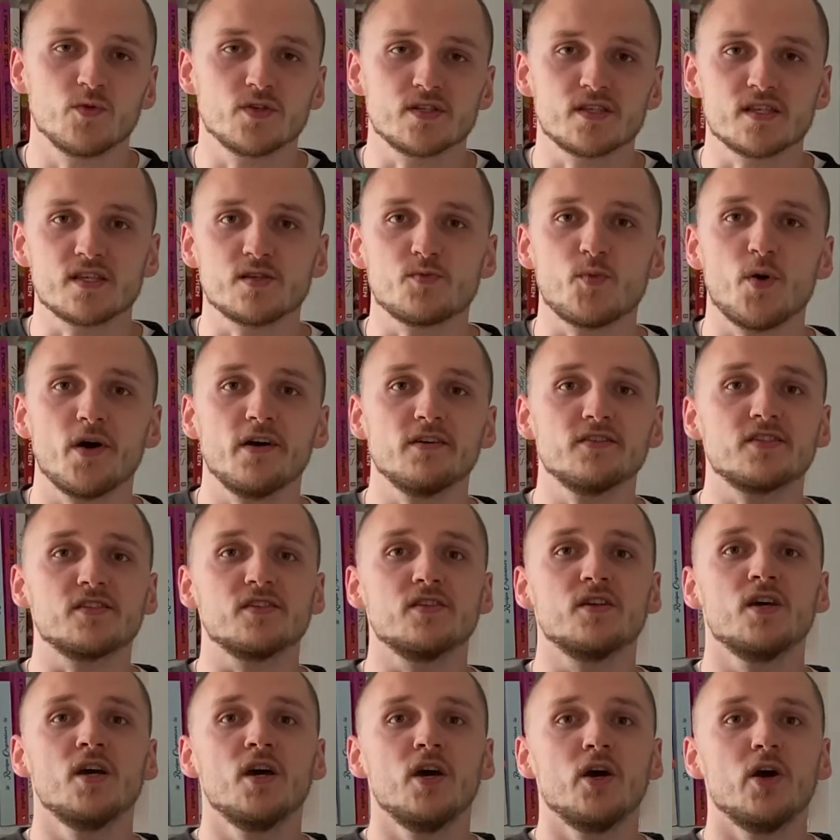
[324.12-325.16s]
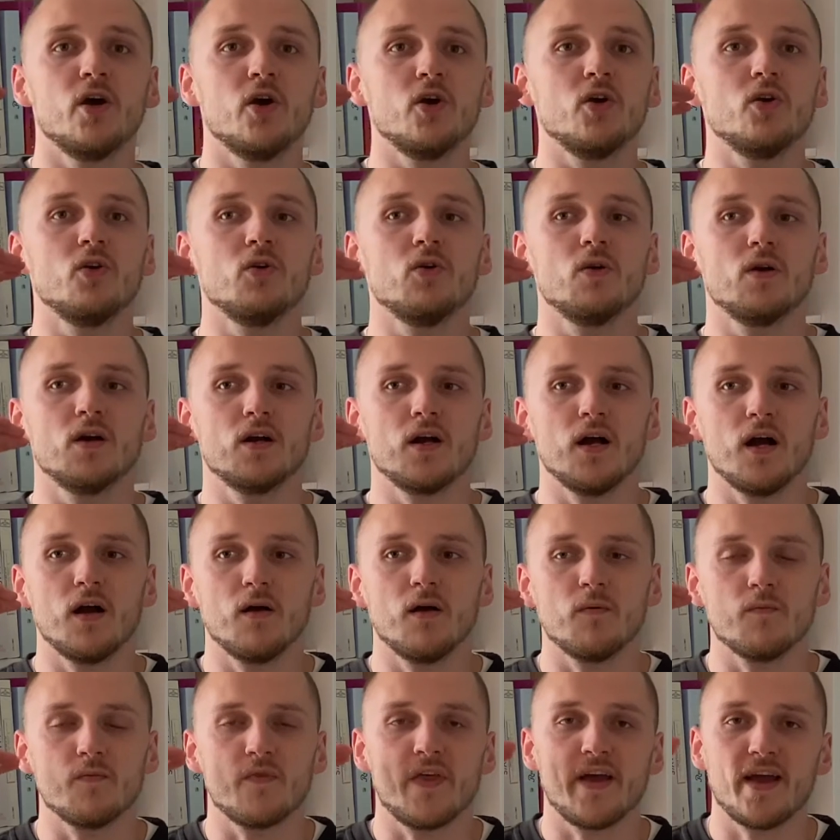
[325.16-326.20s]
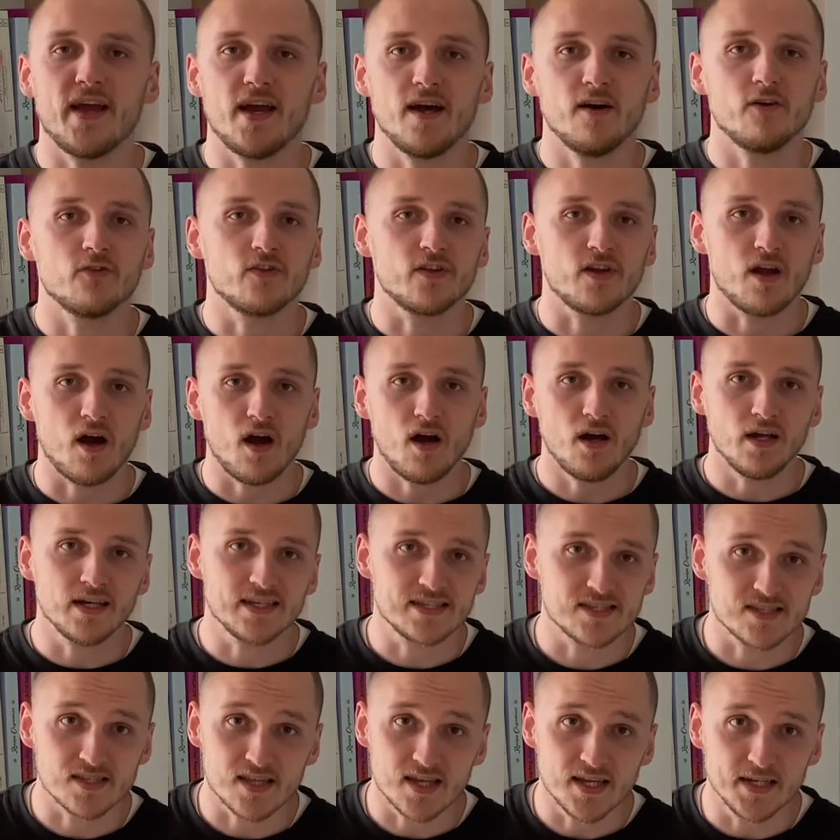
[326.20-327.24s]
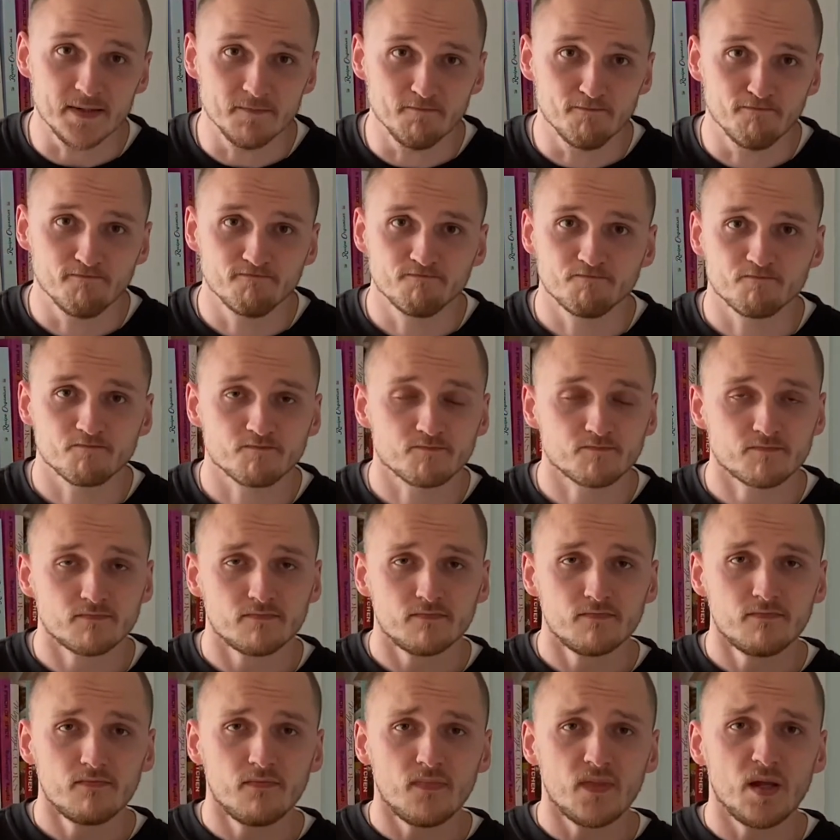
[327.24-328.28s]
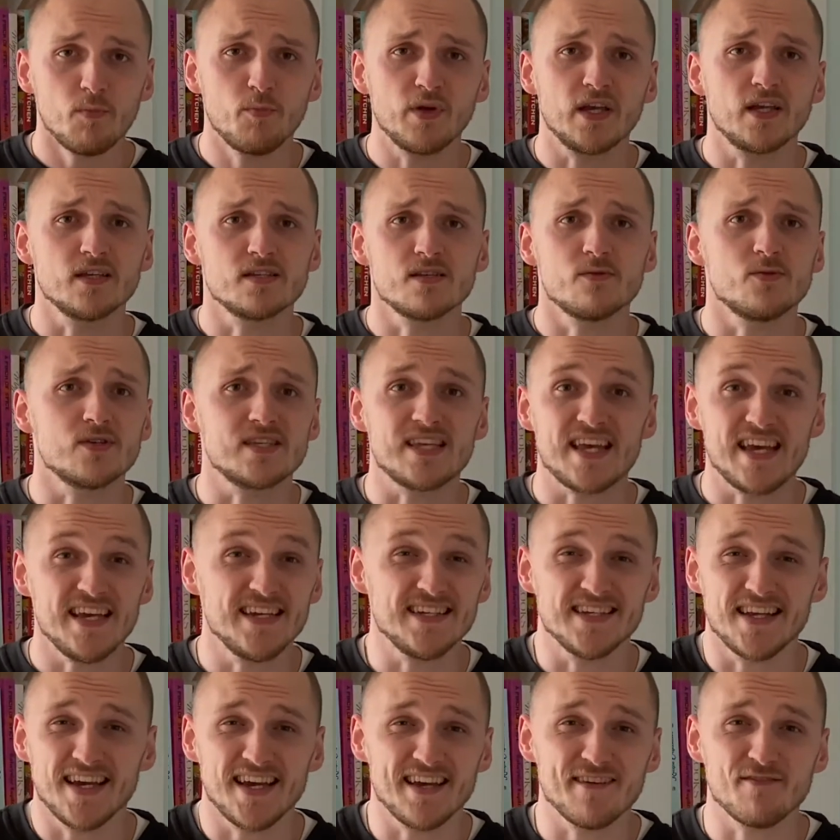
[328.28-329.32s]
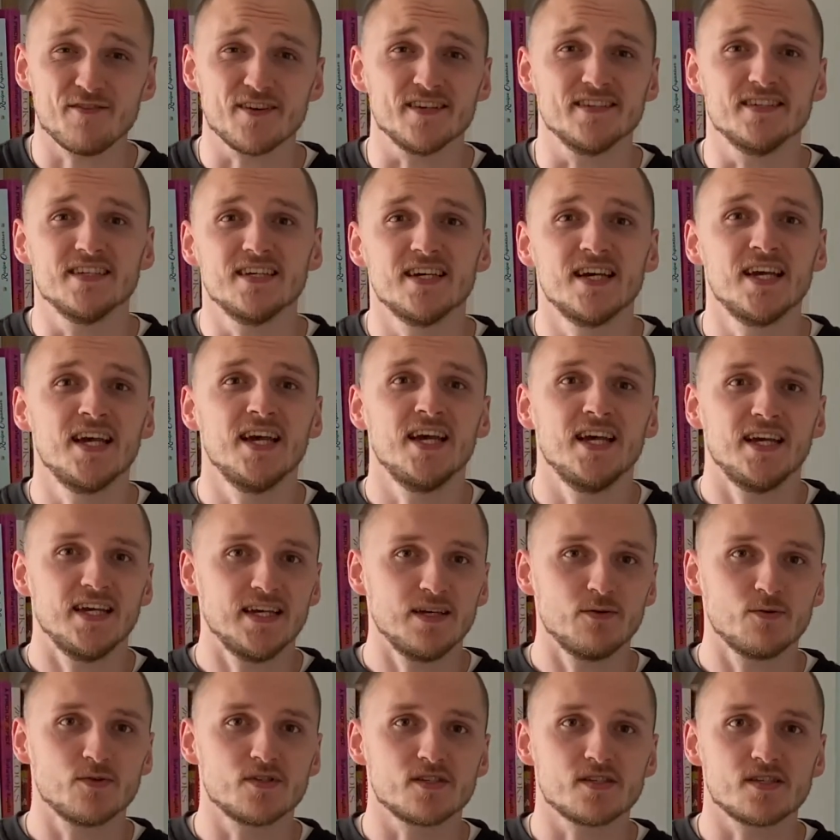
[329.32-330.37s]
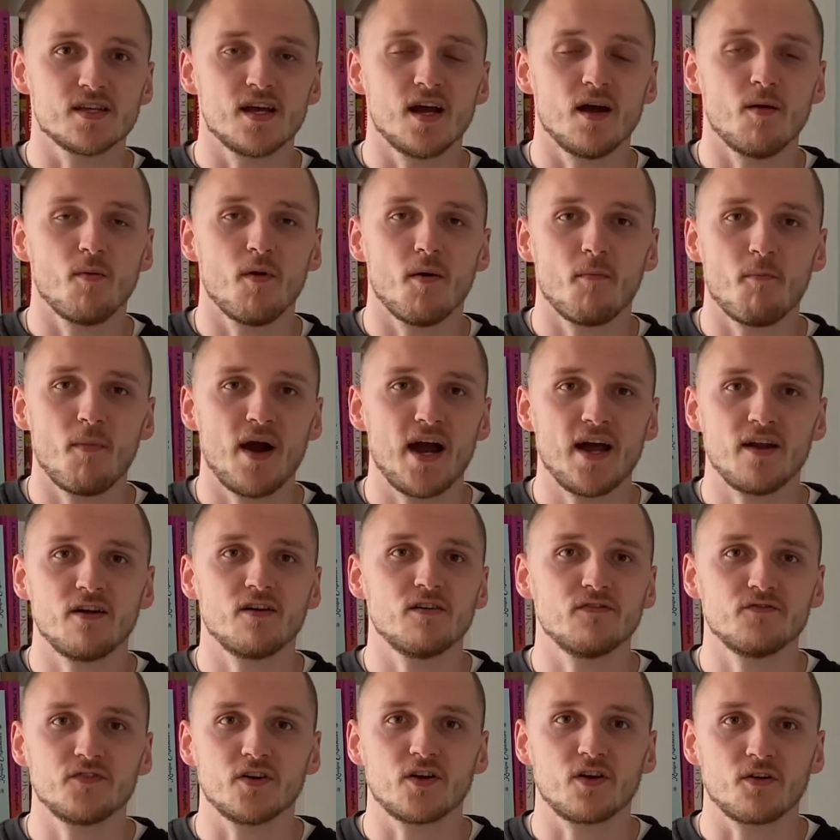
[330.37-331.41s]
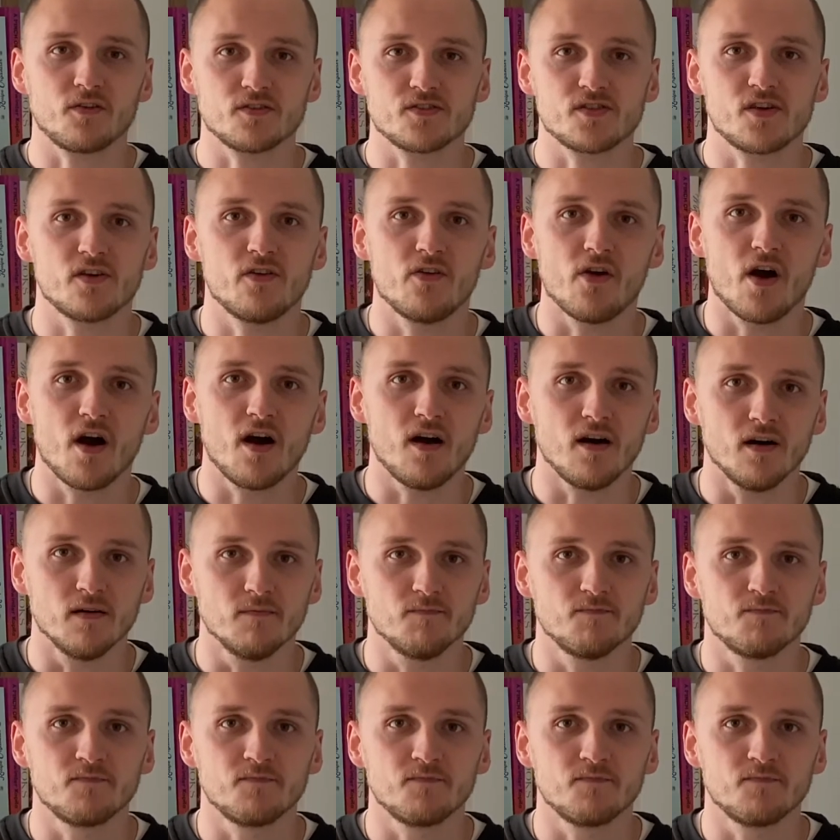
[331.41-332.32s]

was this person who they held in high esteem because he was King David. He was a man after God's own heart.